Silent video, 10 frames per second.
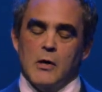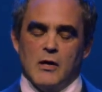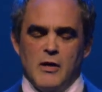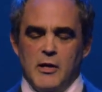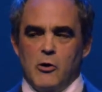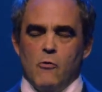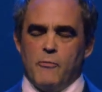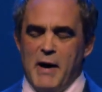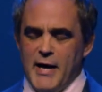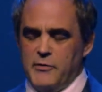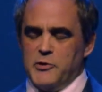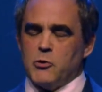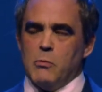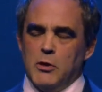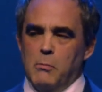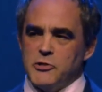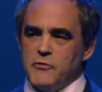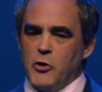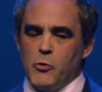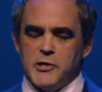And then they go back and they scribble a bunch of
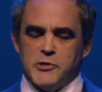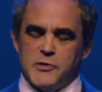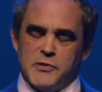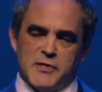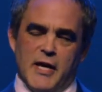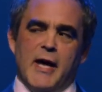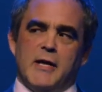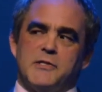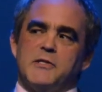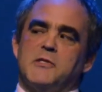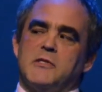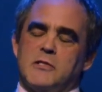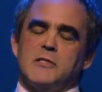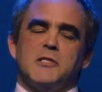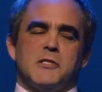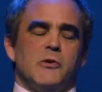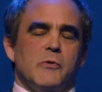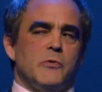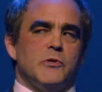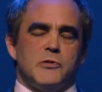equations and say, hey, does this agree
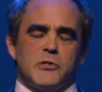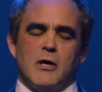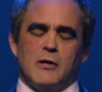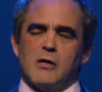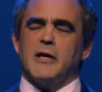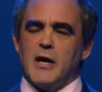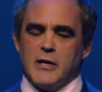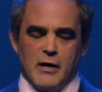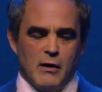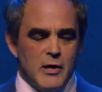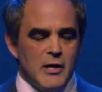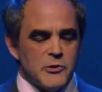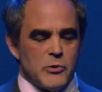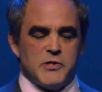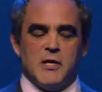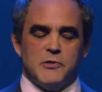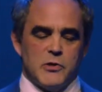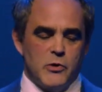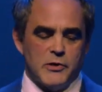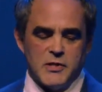with what you saw? And you're like, yeah. So these kids are
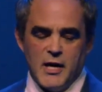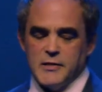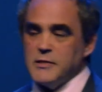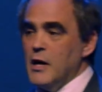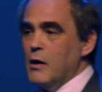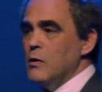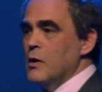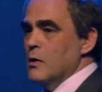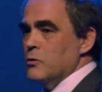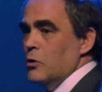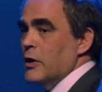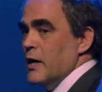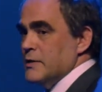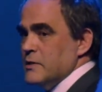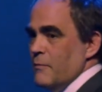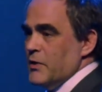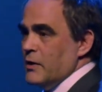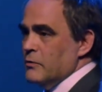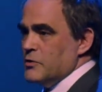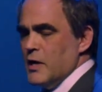doing science now. They're looking at
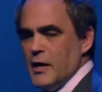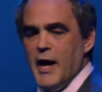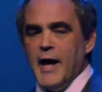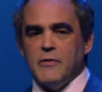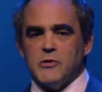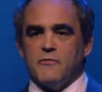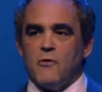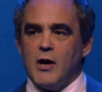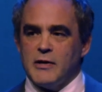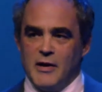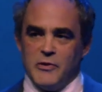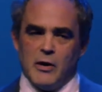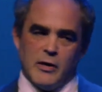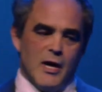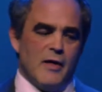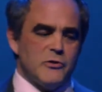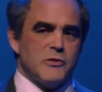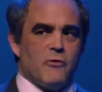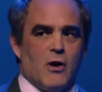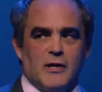something. They're saying, hey, there's a frog down there. Yeah, there's a
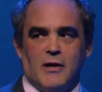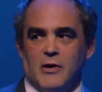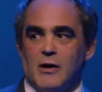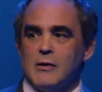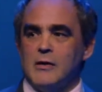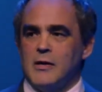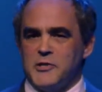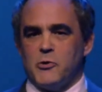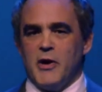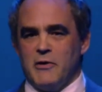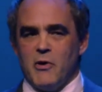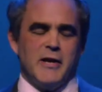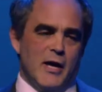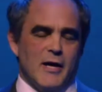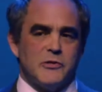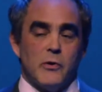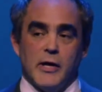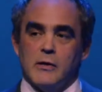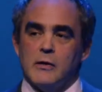frog down there. It's green, right? Yeah, it's green.